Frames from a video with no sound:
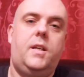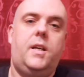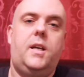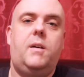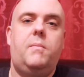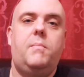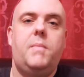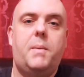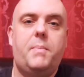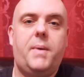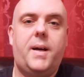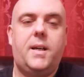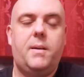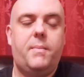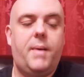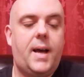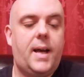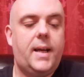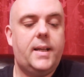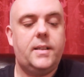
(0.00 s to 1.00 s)
on the back of
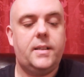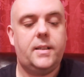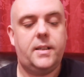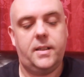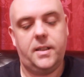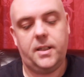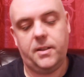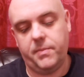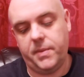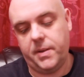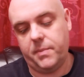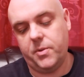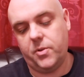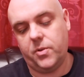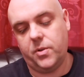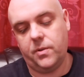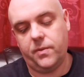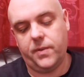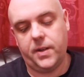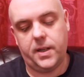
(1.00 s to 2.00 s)
my hand, give me
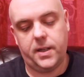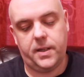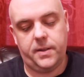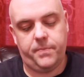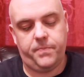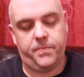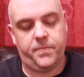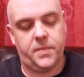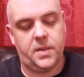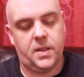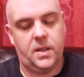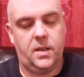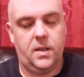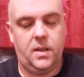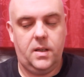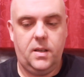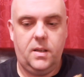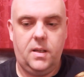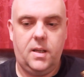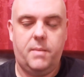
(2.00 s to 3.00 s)
more of a
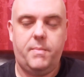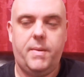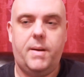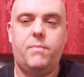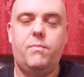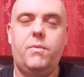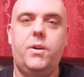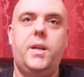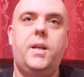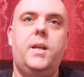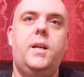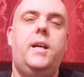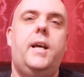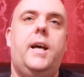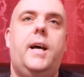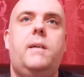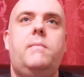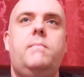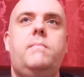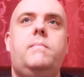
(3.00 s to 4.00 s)
memory.
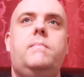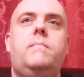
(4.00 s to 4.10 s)
Yeah.